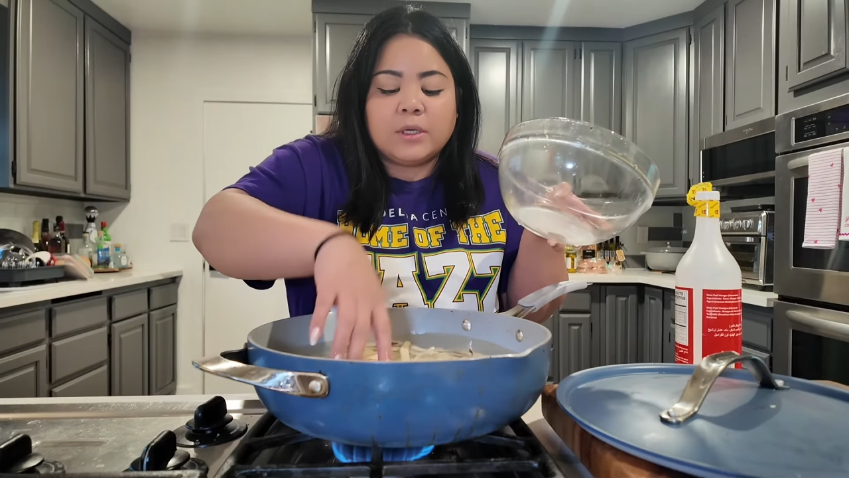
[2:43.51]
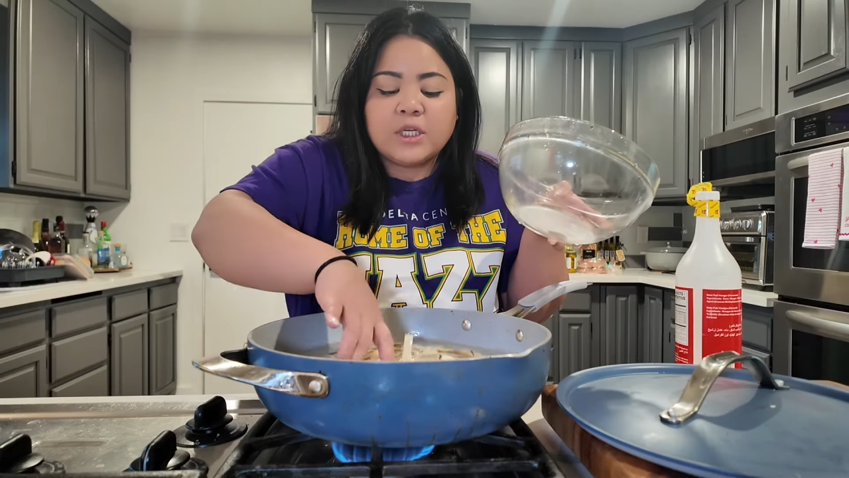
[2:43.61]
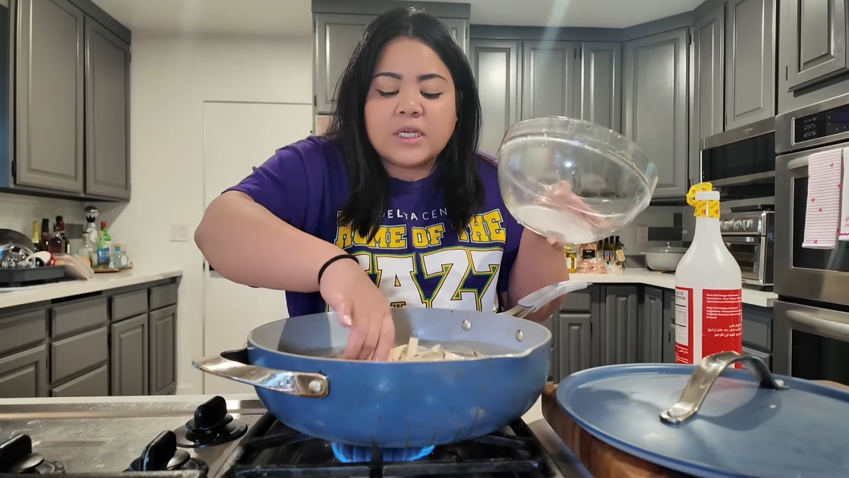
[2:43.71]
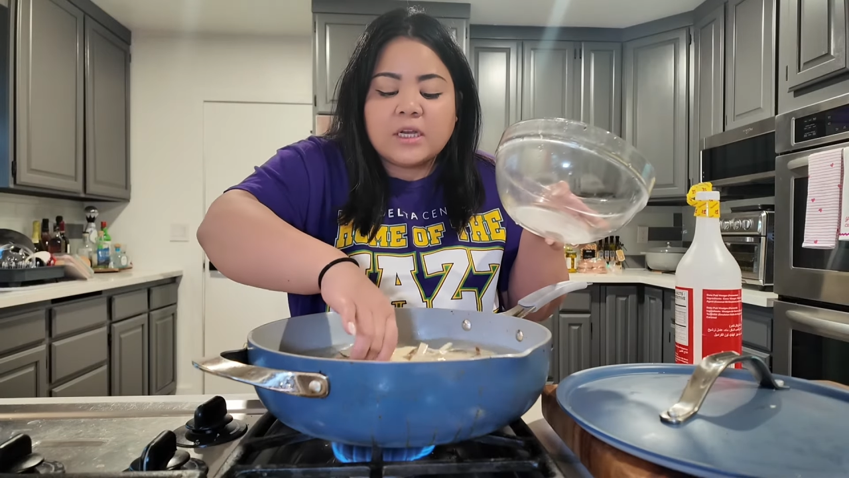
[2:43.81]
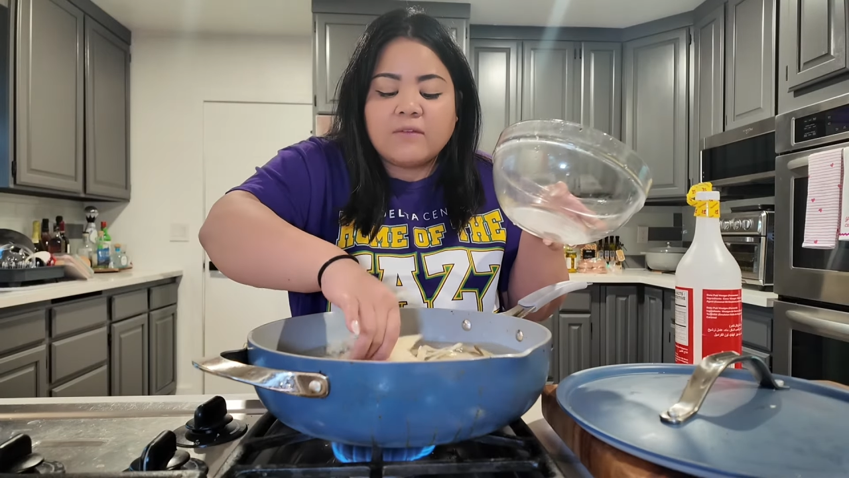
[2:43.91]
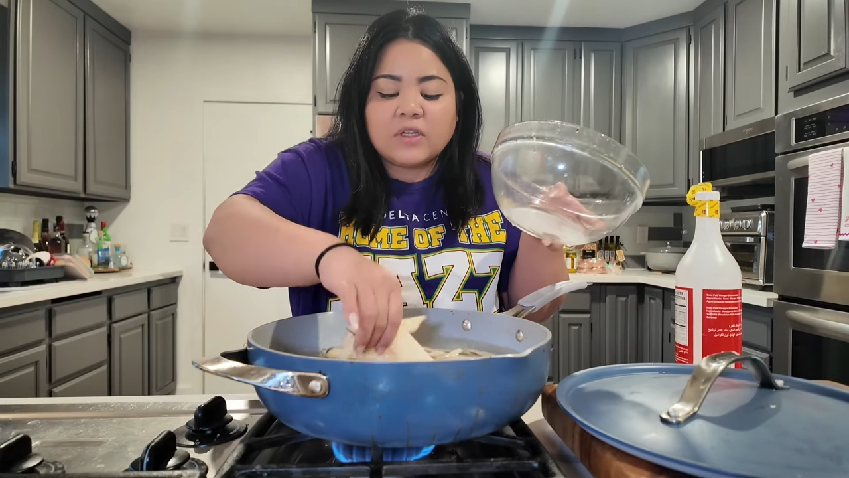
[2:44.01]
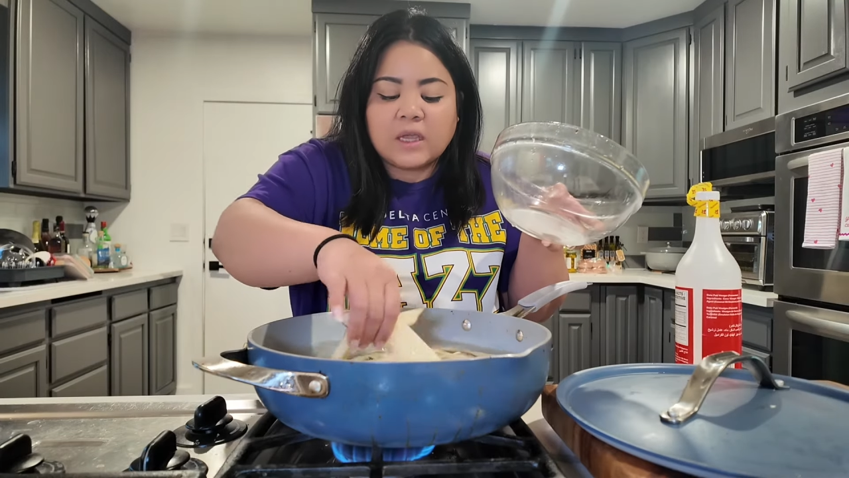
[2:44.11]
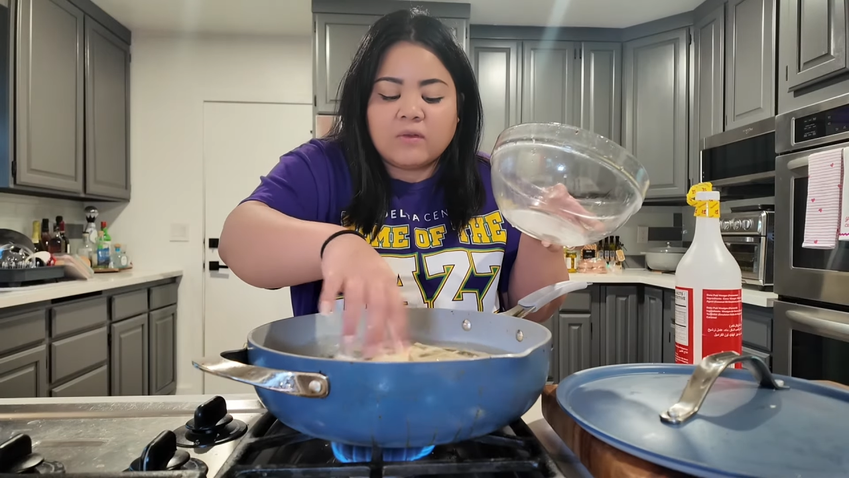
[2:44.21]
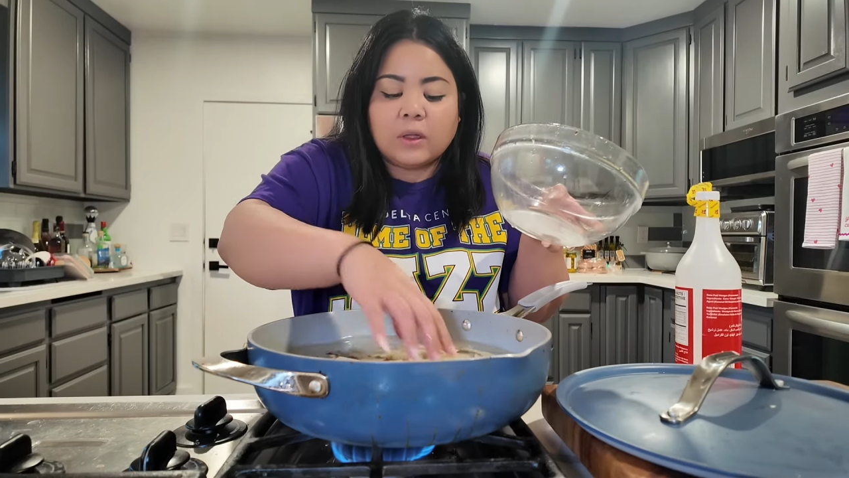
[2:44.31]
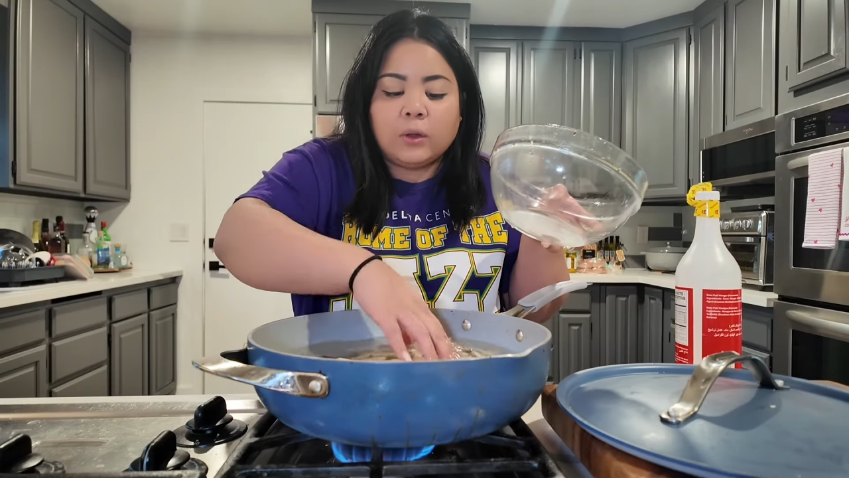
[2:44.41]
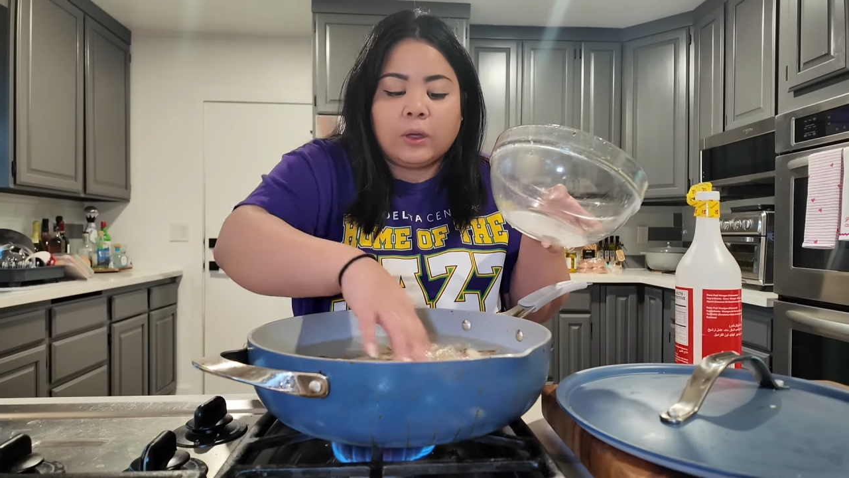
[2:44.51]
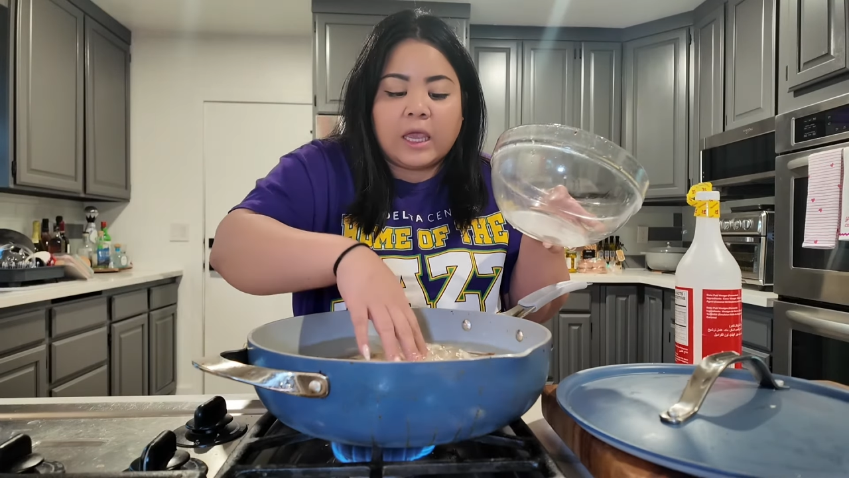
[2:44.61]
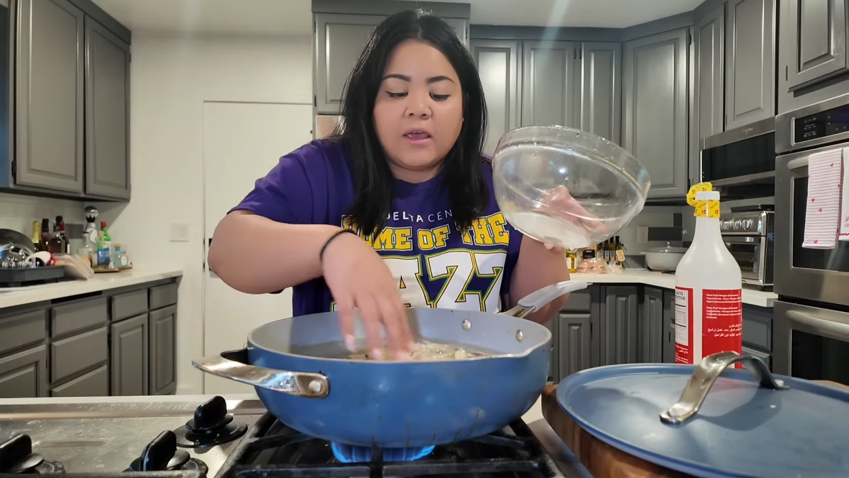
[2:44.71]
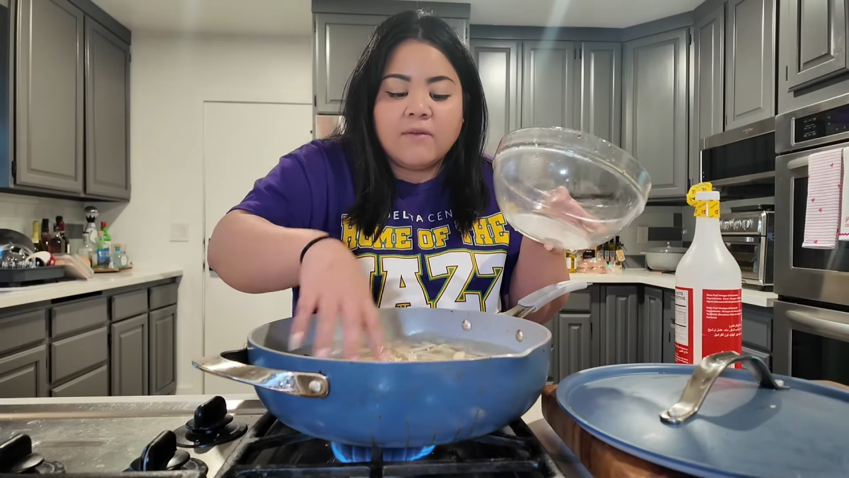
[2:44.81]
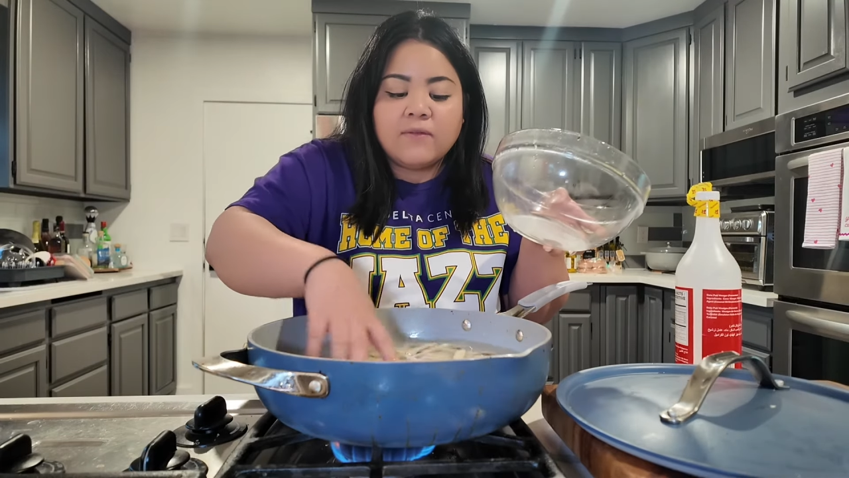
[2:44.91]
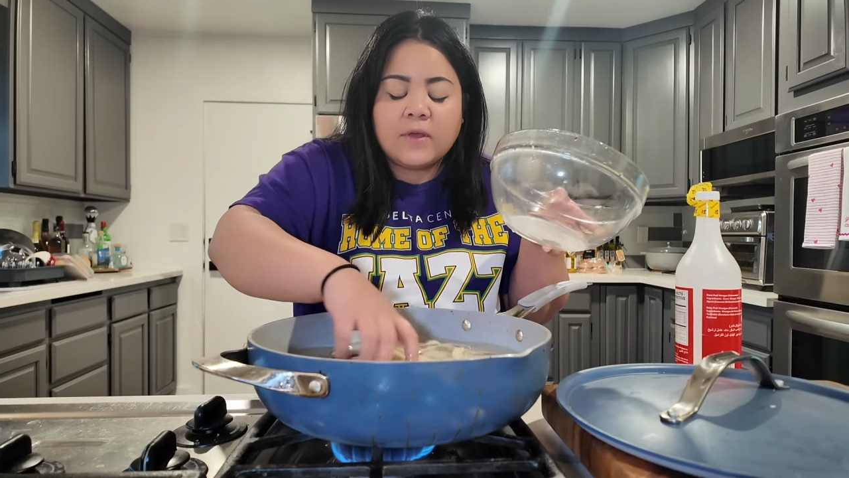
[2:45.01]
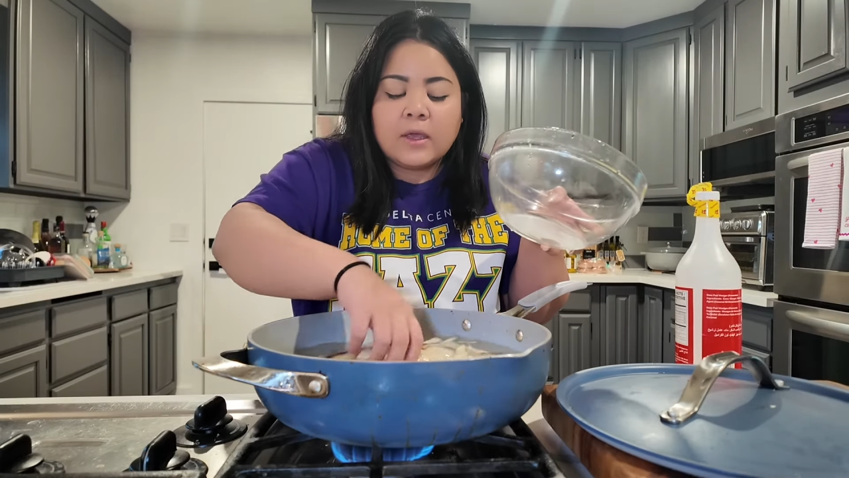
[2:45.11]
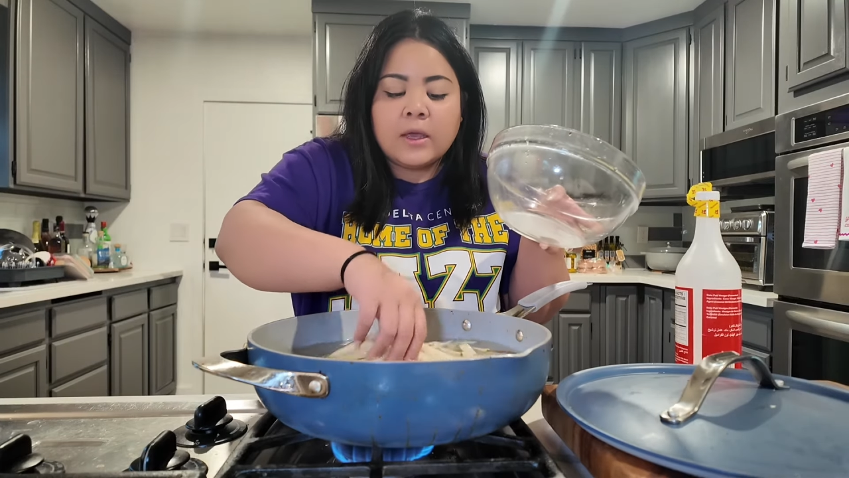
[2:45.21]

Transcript: but just enough to give it a little give.